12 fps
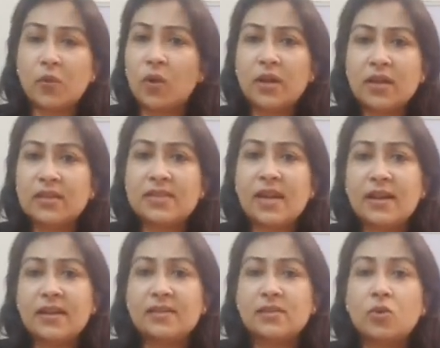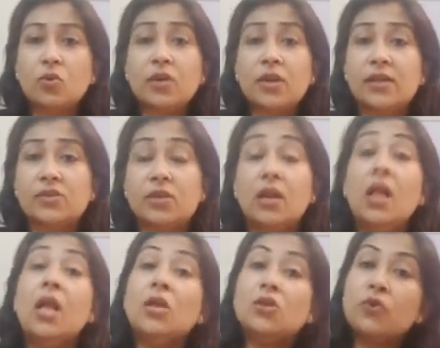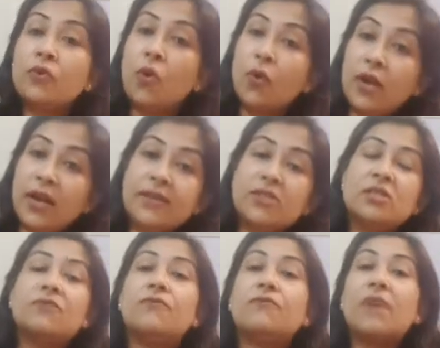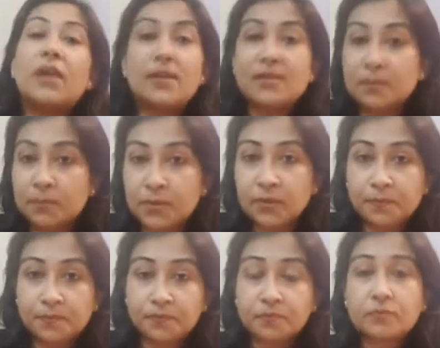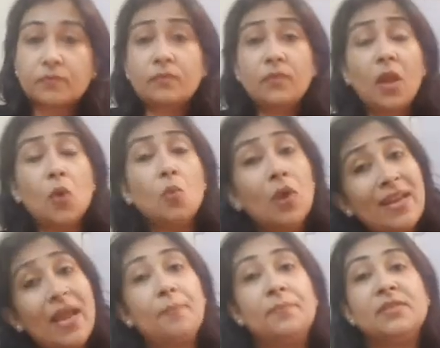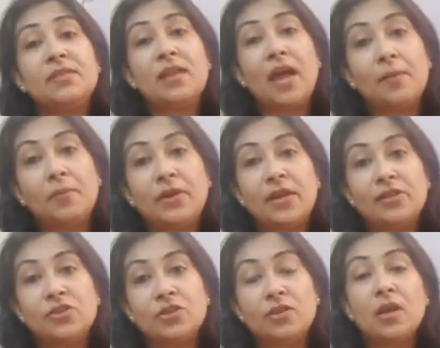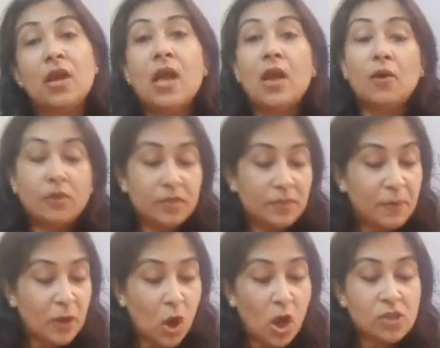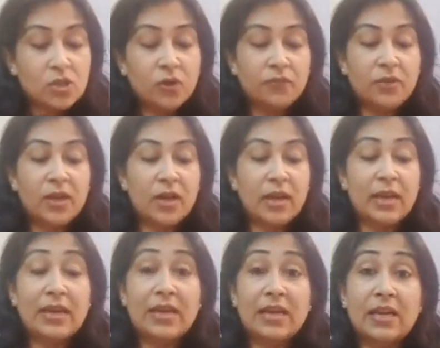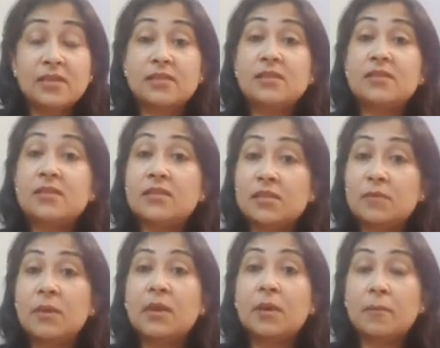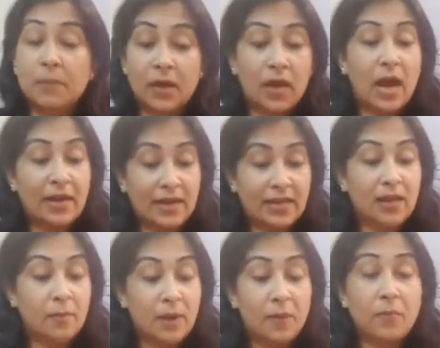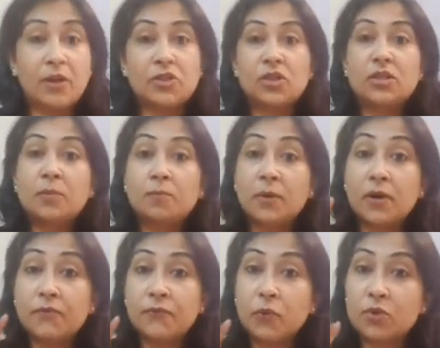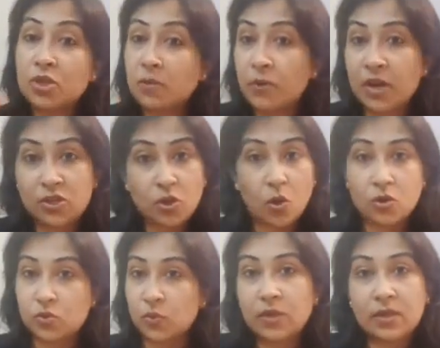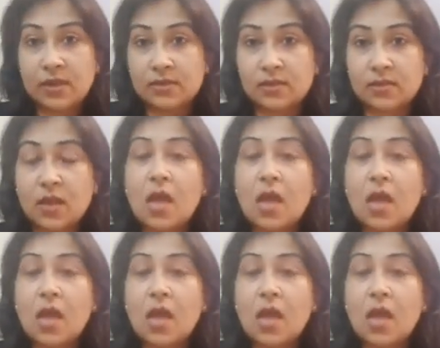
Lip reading: What exactly is the correlation? So correlation is very simple. What happens in hypertension? Because of the increased in systemic arterial blood pressure, the perfusion pressure also increases.